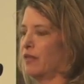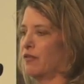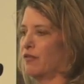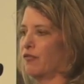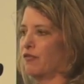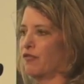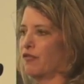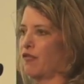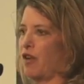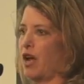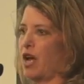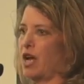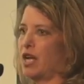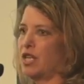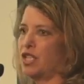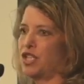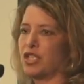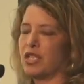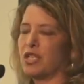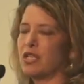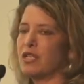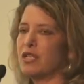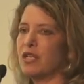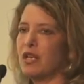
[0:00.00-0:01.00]
fried
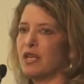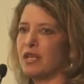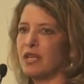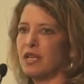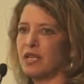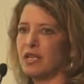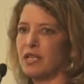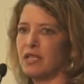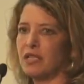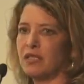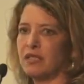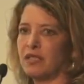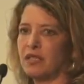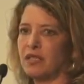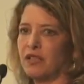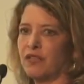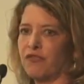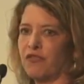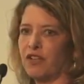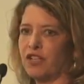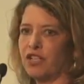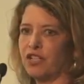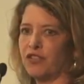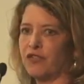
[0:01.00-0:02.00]
chicken nuggets and the
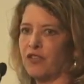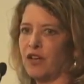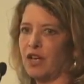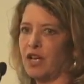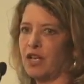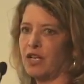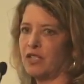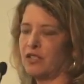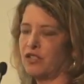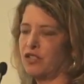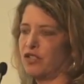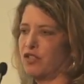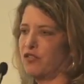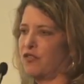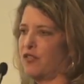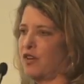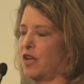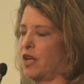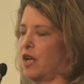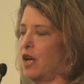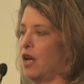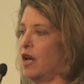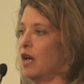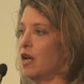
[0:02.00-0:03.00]
French fries, and she
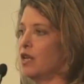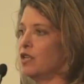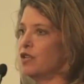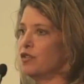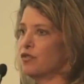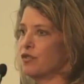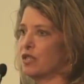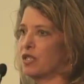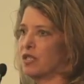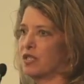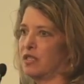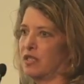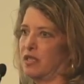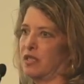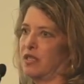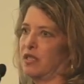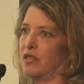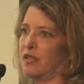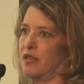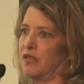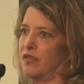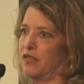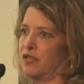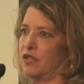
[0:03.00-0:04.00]
found hundreds
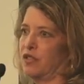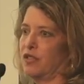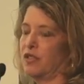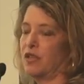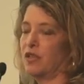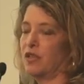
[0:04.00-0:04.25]
of